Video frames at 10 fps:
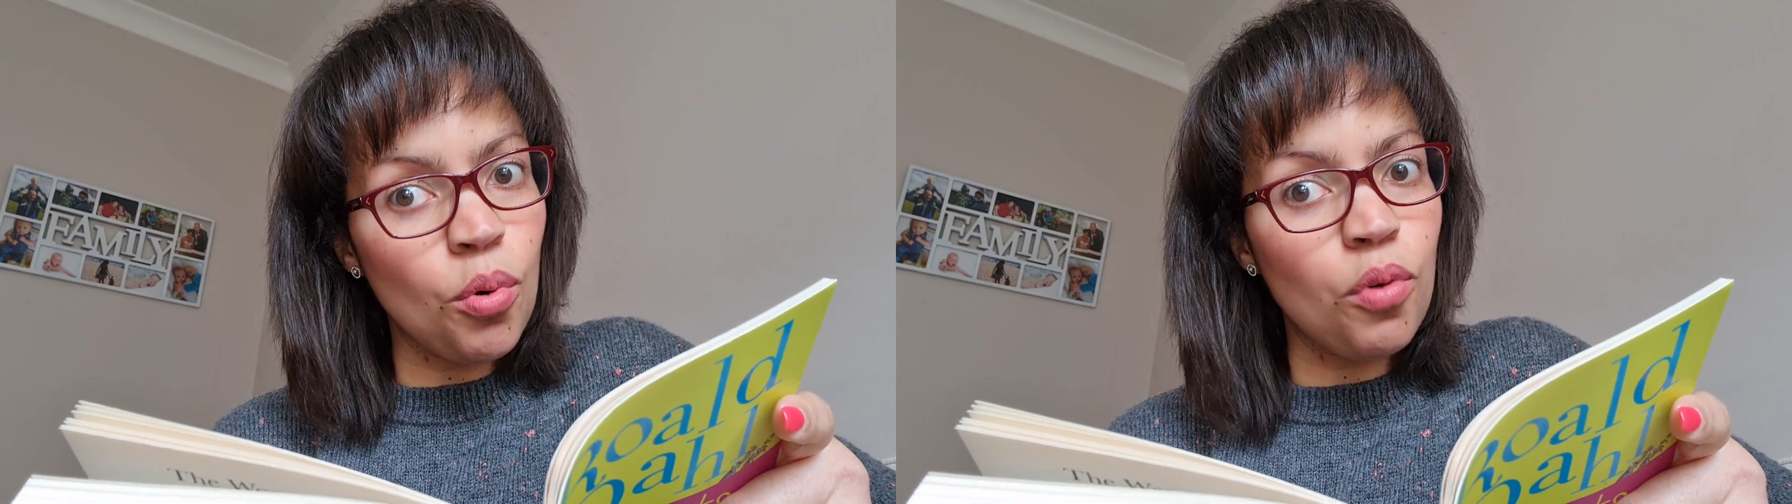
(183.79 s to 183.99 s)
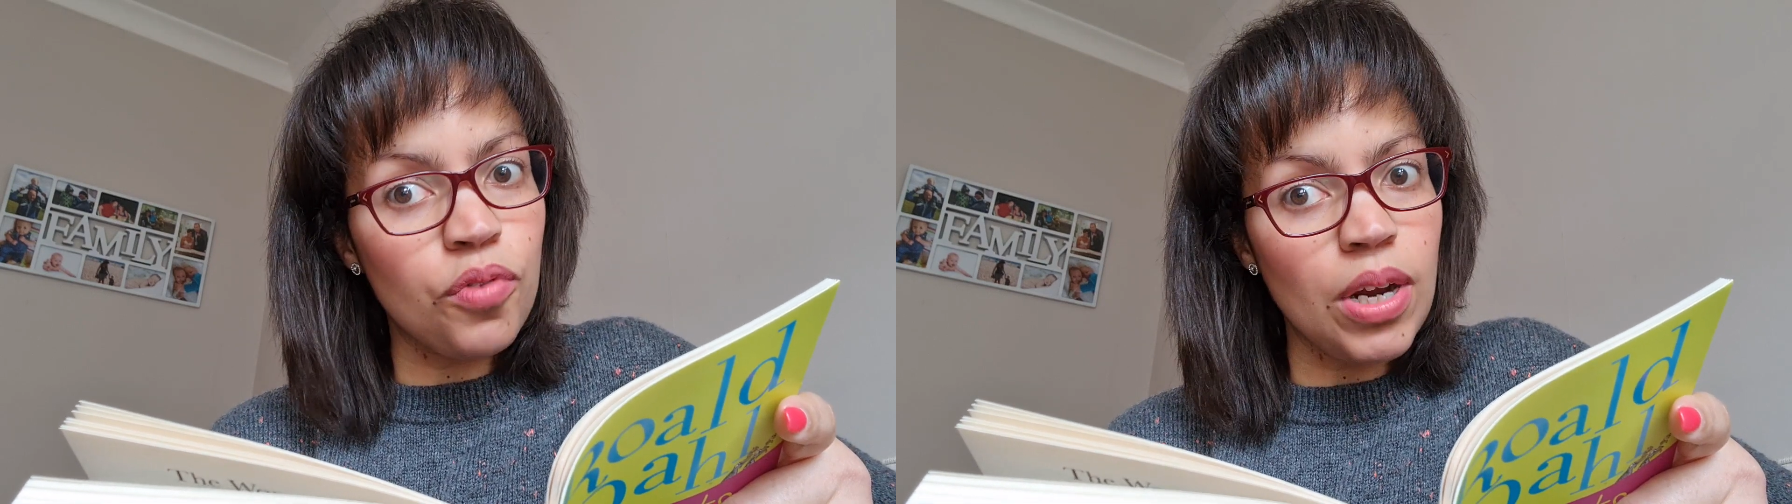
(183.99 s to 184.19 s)

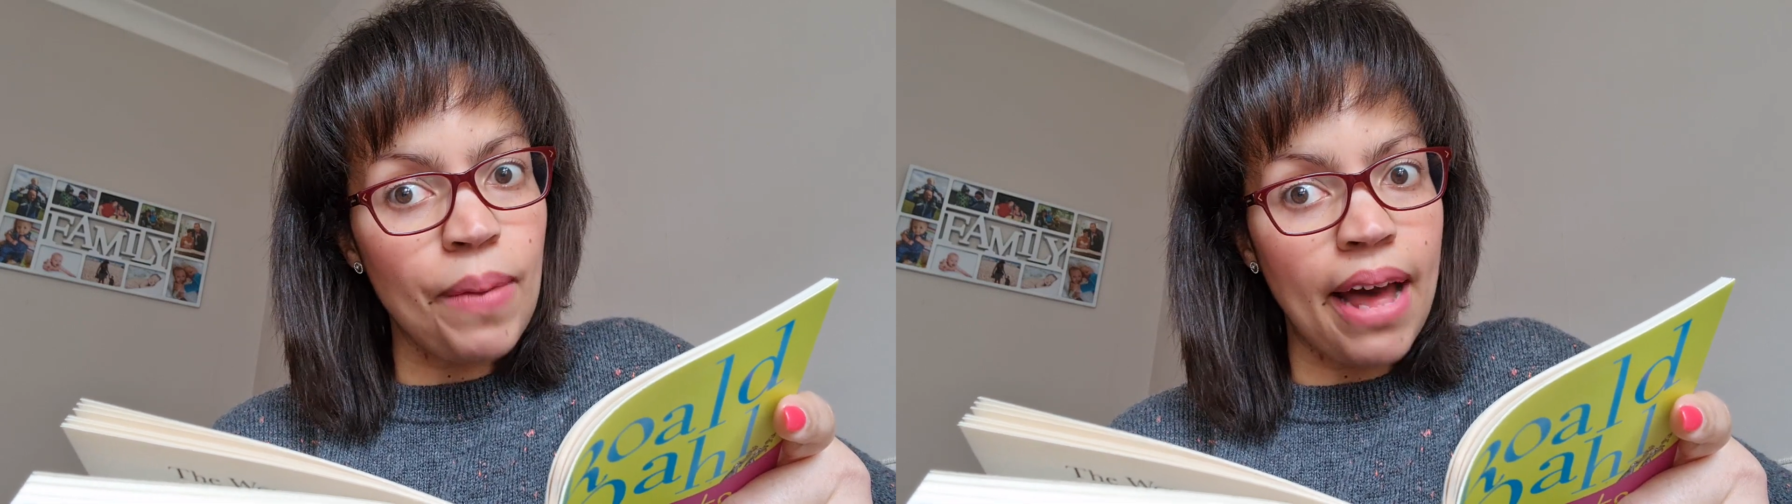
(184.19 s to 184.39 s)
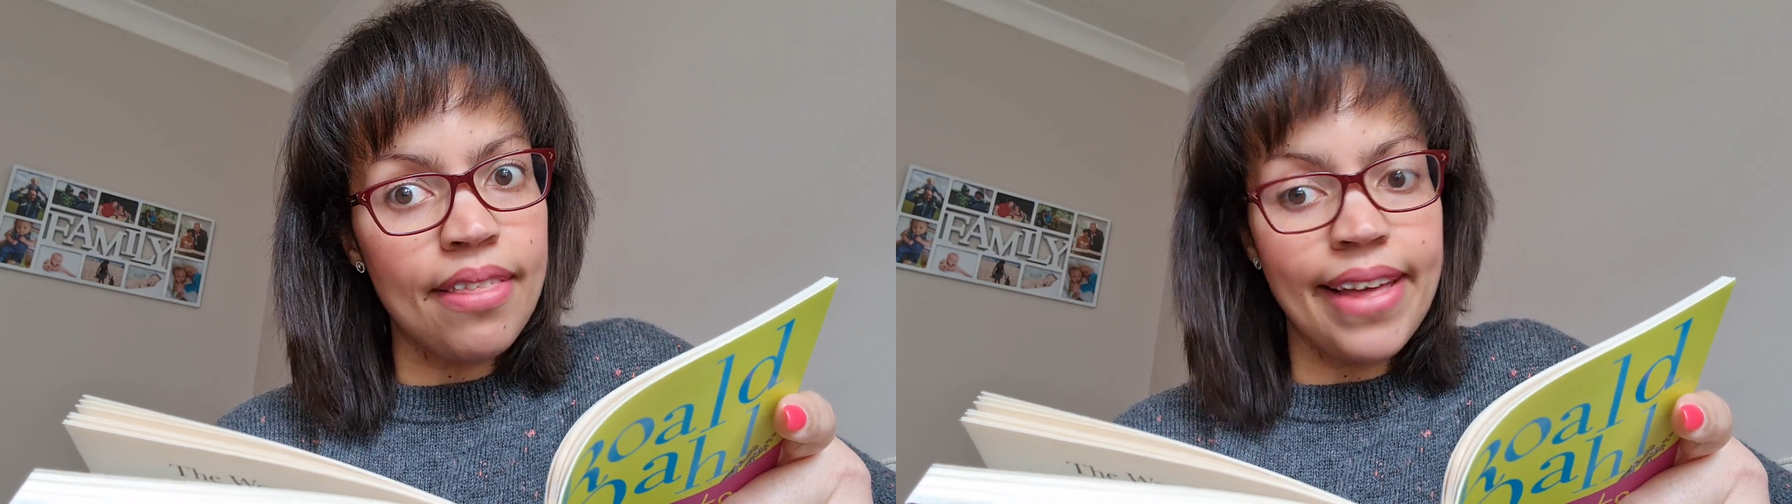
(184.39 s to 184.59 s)
awful
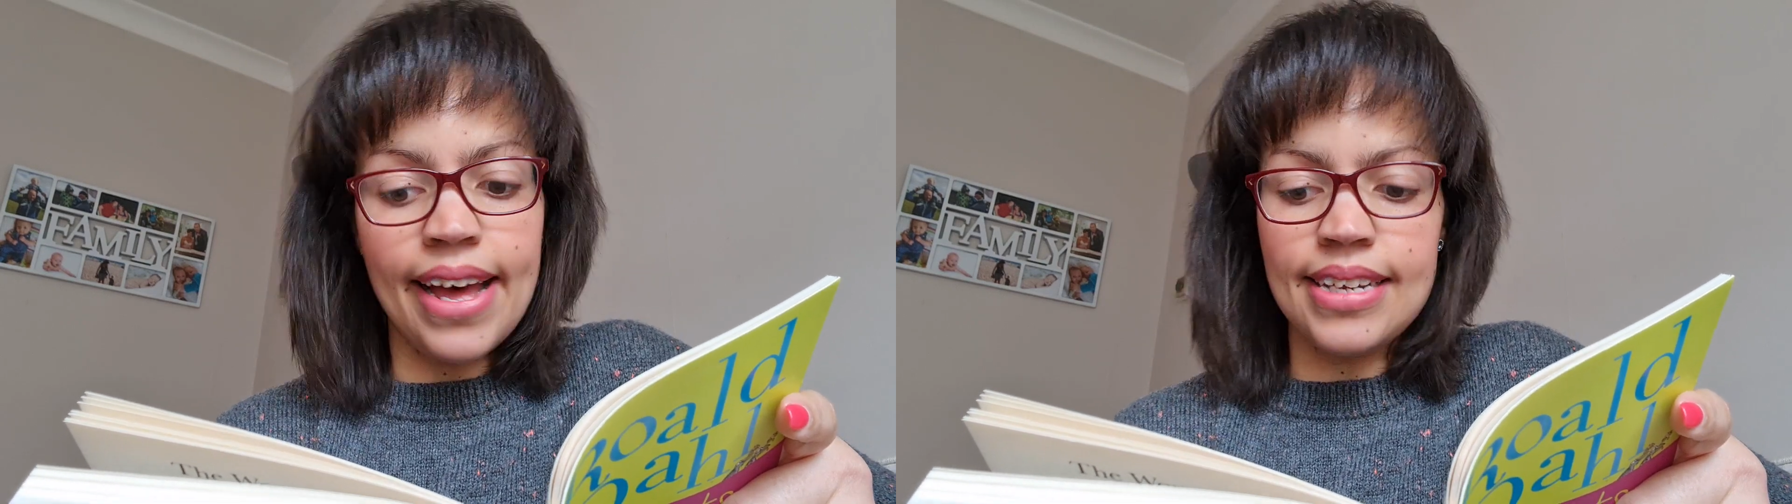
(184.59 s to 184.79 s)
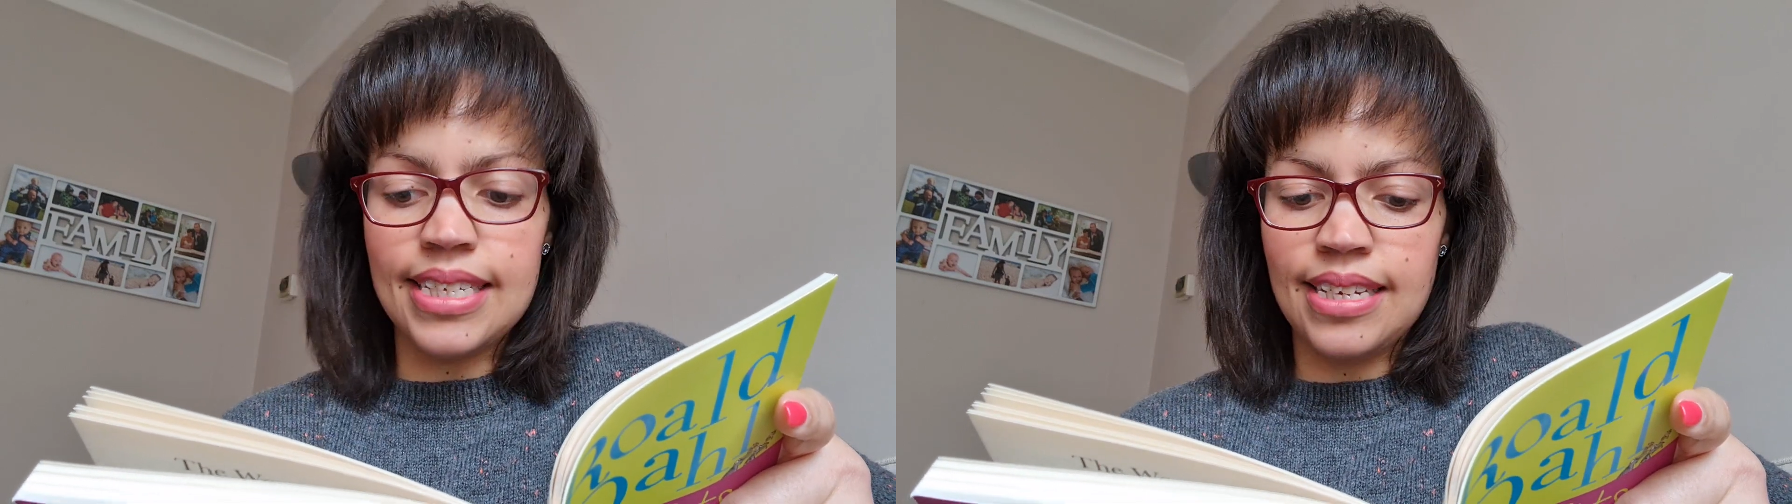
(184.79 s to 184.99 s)
about
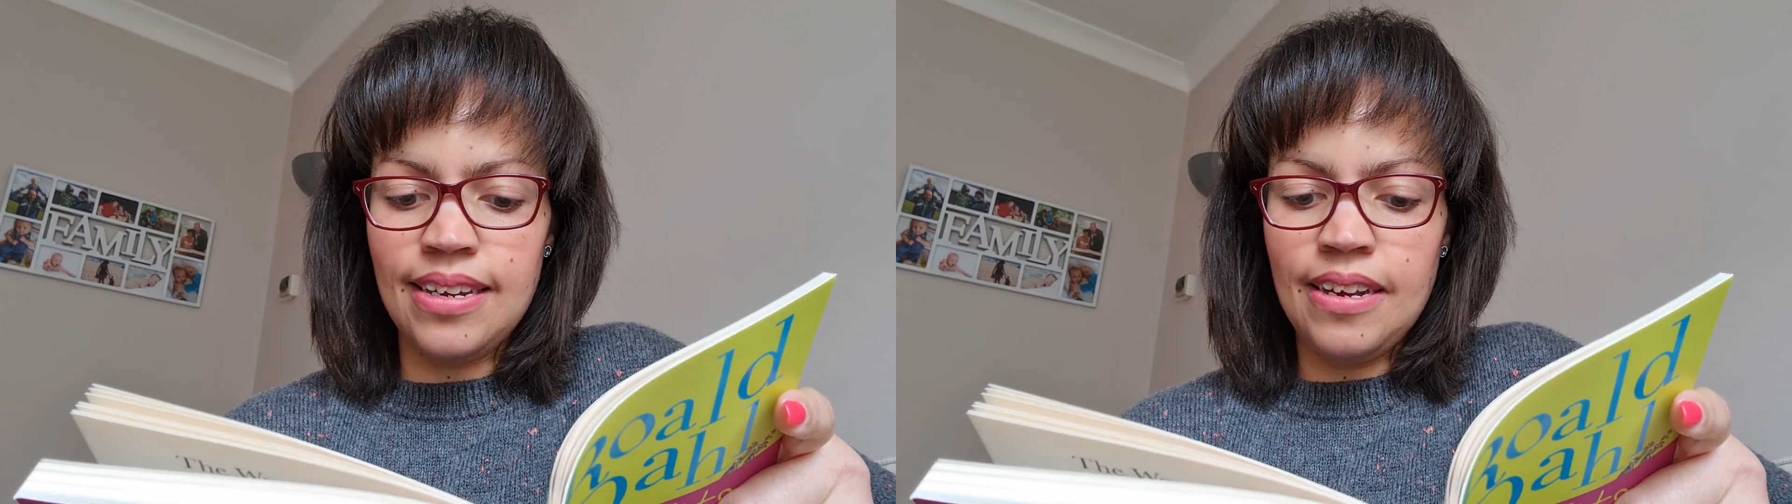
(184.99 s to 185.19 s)
that.